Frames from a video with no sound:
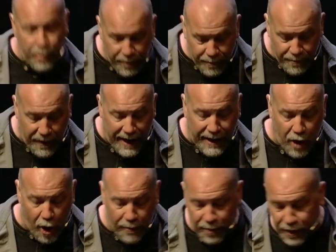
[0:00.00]
invite
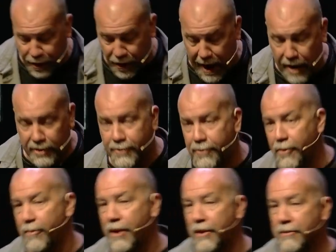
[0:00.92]
over to your house for
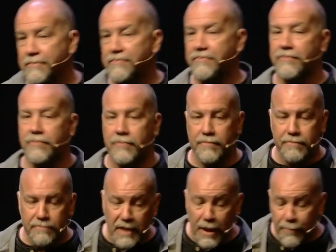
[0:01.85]
a meal.
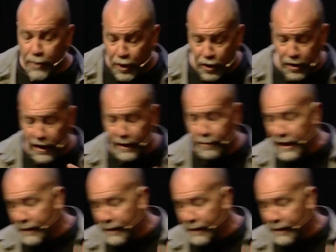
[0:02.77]
If you cook like me,